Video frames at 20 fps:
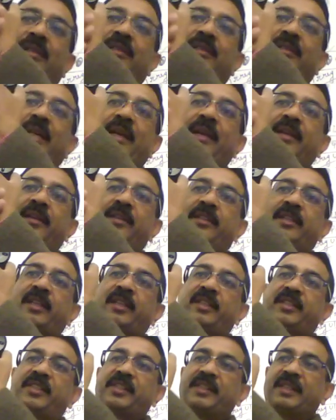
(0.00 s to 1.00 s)
the
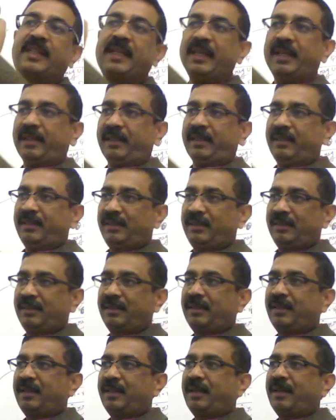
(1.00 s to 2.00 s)
entire skin
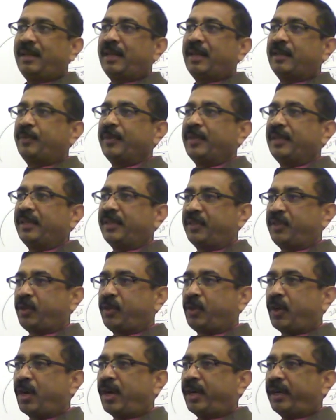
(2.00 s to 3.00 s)
has been
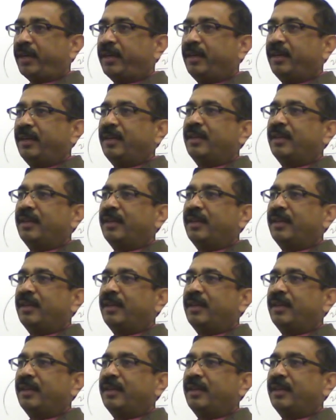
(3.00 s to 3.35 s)
destroyed.